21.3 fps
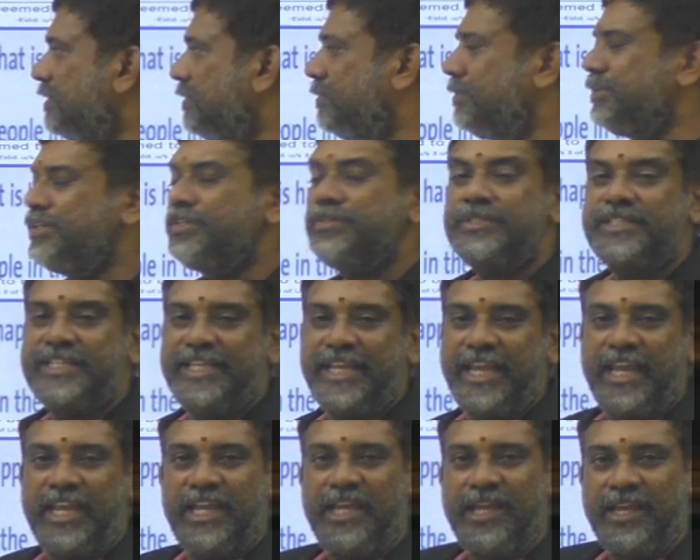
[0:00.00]
could you
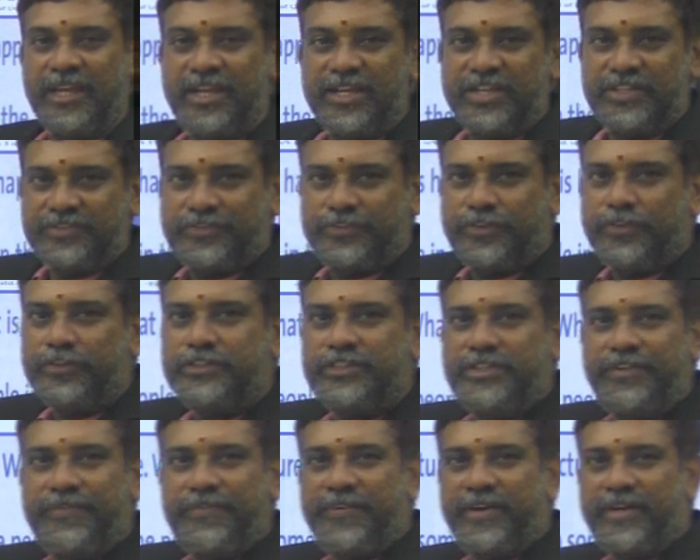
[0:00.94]
see 4
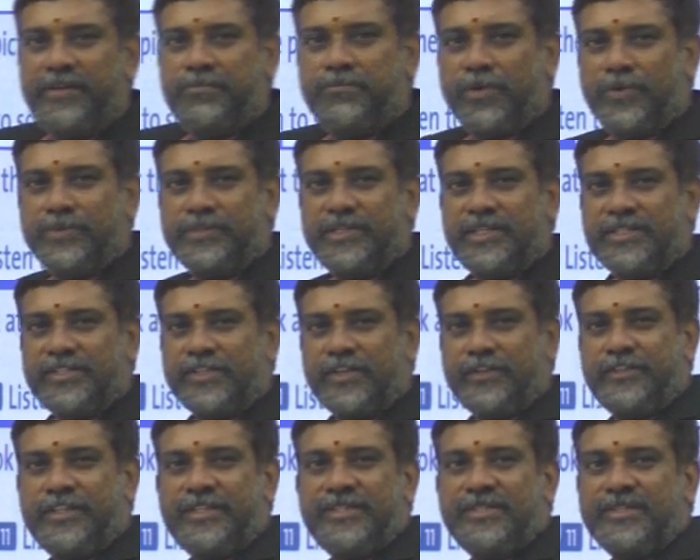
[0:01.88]
different models
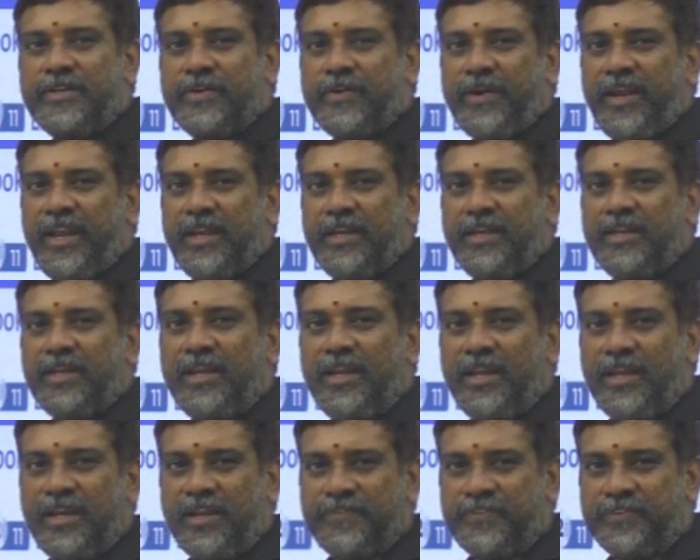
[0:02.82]
on the screen
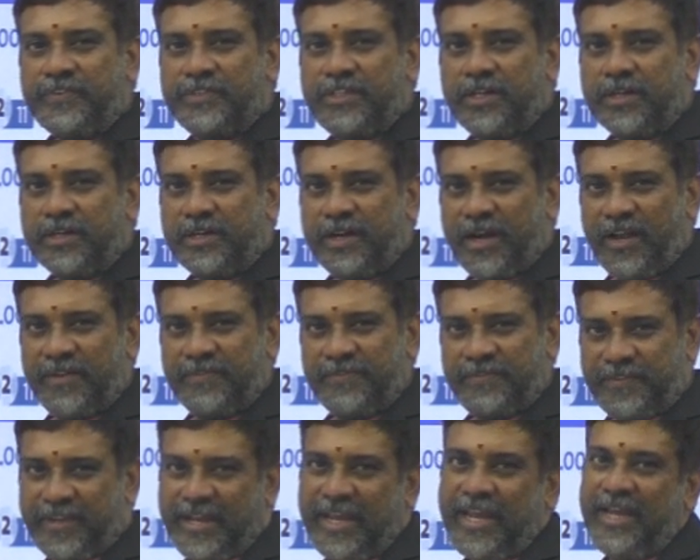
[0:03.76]
in a photograph?
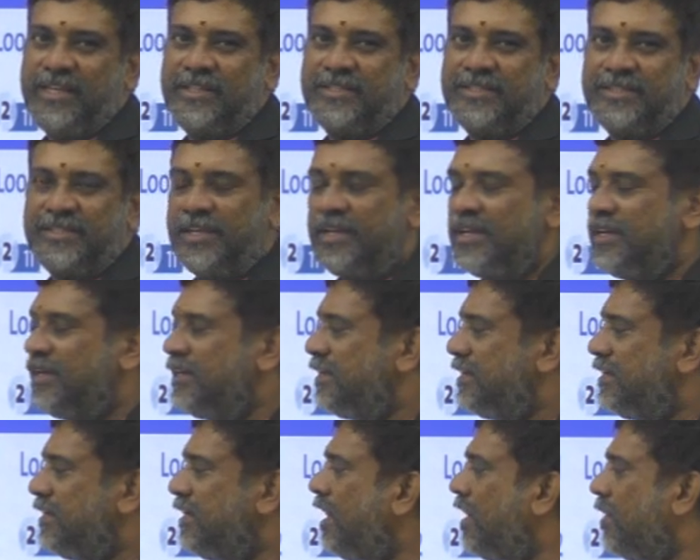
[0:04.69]
Yes.
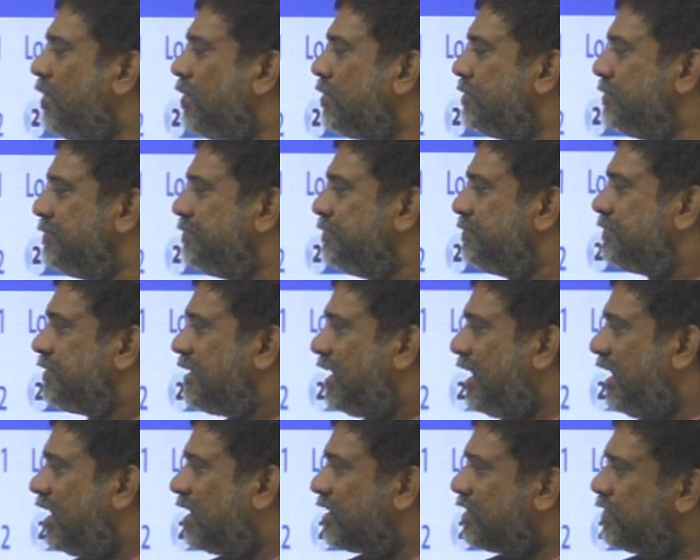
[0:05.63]
Now,
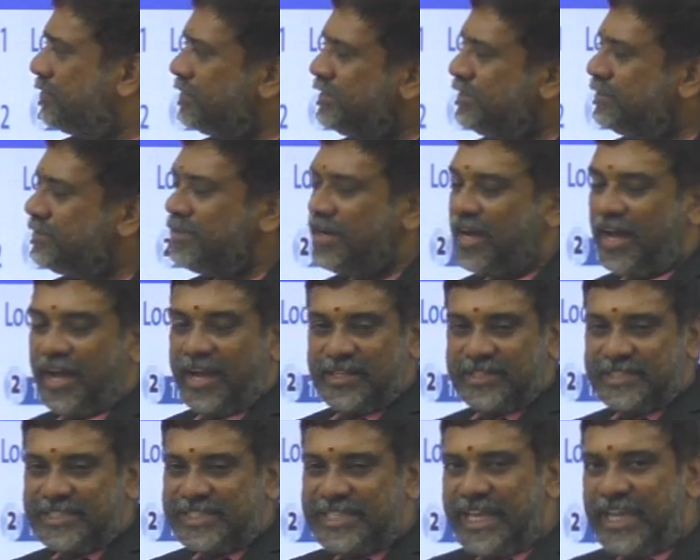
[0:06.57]
could you
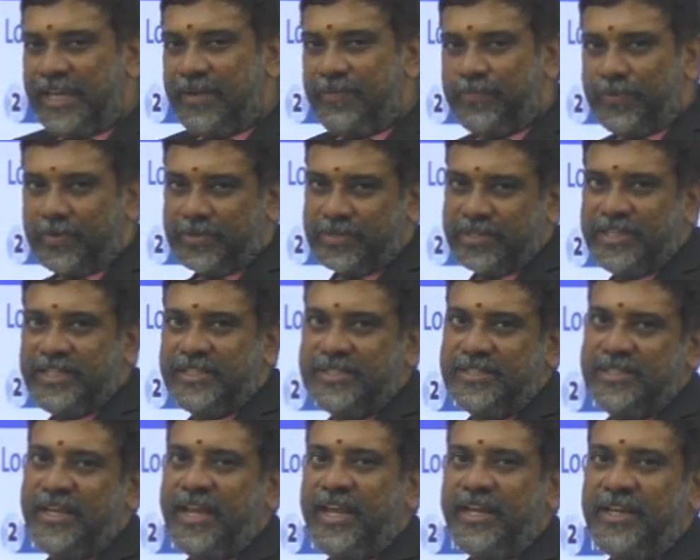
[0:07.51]
see what
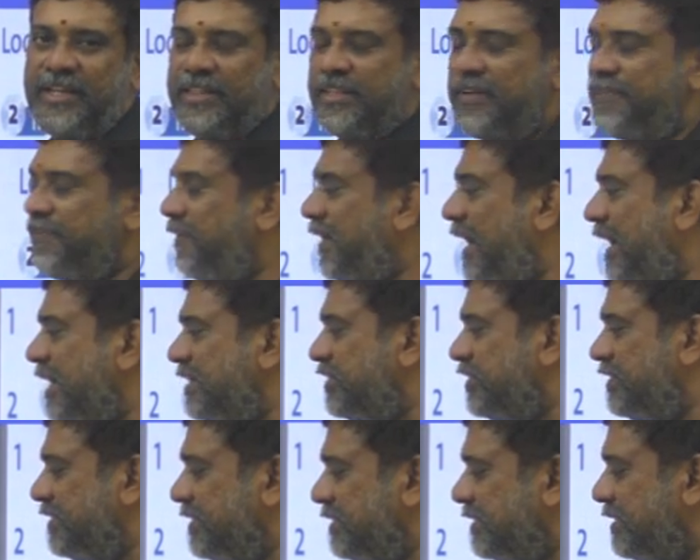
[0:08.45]
is there in the
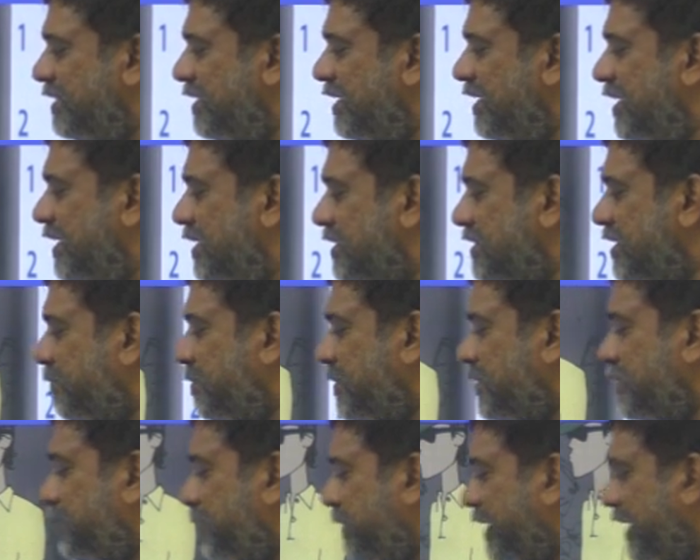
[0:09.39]
fashion?
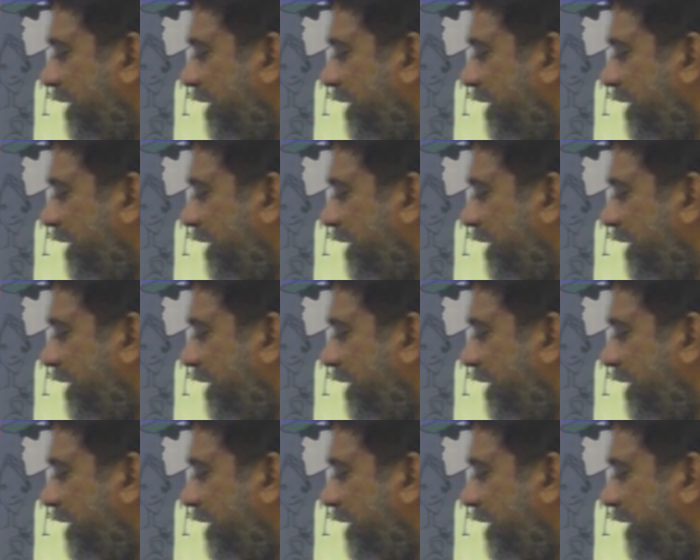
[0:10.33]
Suppose, for